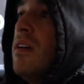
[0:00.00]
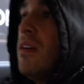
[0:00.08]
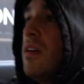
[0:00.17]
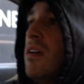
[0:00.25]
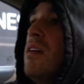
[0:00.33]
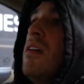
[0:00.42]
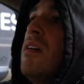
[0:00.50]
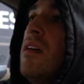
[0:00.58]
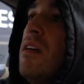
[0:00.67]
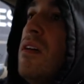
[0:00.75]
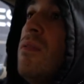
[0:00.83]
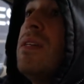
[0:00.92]
West Africa.
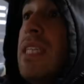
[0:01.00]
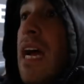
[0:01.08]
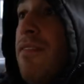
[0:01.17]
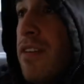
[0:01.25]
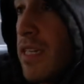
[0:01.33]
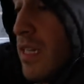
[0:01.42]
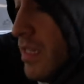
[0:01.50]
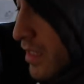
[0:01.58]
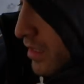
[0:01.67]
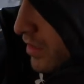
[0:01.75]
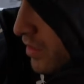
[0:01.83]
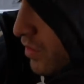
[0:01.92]
West Africa?
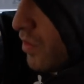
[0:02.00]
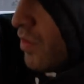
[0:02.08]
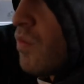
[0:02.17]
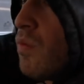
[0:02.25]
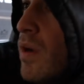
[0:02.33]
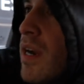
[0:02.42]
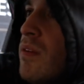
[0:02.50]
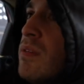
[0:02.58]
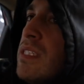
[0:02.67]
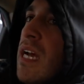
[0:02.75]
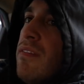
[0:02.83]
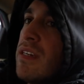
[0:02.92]
Where in
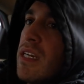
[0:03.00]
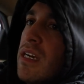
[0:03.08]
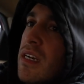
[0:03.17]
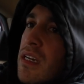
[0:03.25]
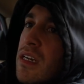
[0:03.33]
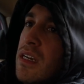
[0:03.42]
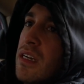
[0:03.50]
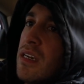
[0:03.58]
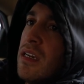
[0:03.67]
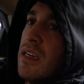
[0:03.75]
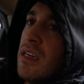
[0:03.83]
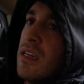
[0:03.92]
West Africa? Burkina
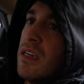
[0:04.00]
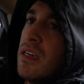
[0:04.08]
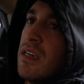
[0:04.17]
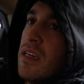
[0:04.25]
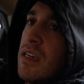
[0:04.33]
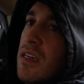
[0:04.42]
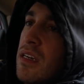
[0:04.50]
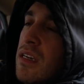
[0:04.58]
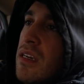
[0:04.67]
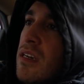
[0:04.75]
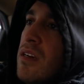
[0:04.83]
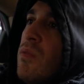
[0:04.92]
Faso.
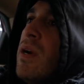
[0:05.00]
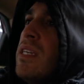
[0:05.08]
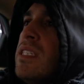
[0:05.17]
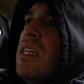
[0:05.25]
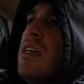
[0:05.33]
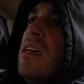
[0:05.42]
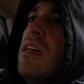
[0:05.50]
Where is it?